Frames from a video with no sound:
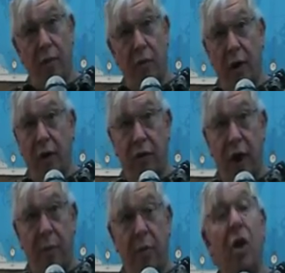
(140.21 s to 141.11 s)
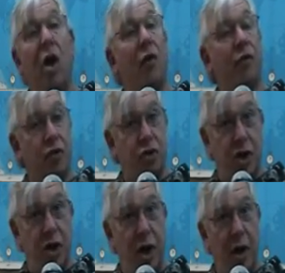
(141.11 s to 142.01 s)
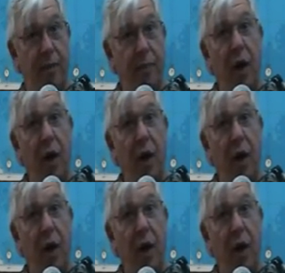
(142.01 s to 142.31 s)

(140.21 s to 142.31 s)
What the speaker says: for an example, Virginia,